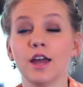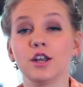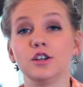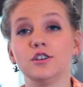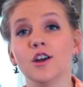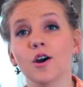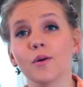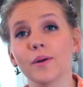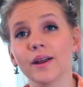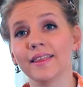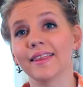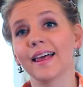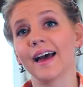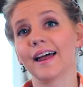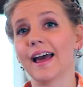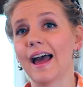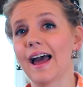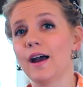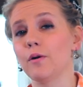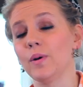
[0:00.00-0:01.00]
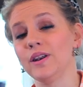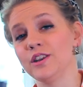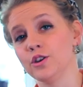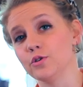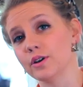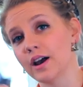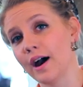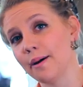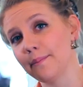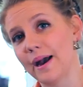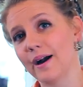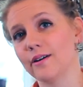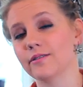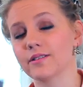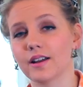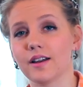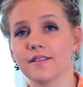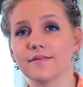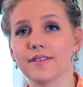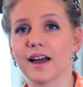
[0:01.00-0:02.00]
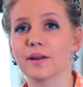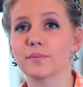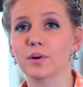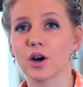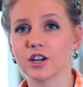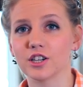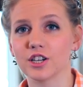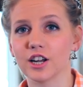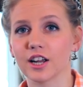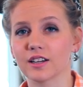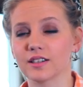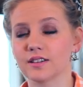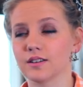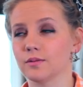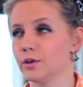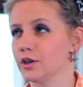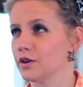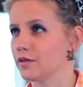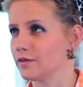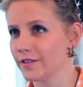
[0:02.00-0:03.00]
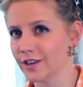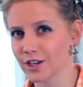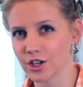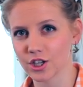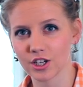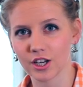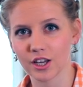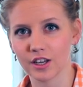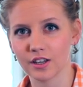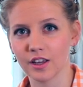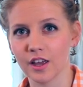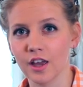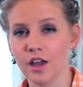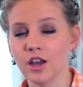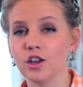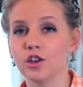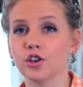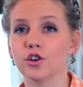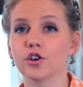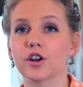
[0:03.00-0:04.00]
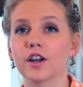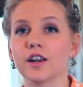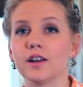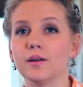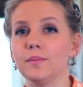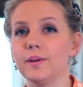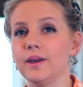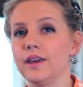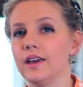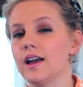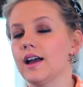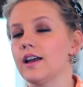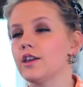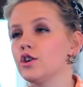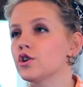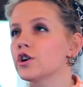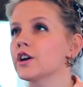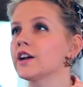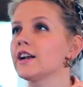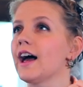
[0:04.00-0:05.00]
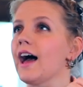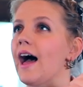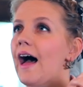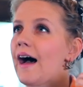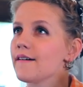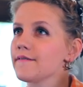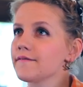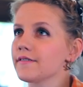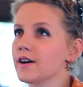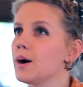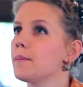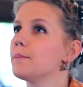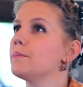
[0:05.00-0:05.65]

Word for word: Knowing that when you come out of that project, when you finish it, you're gonna be, you're gonna have a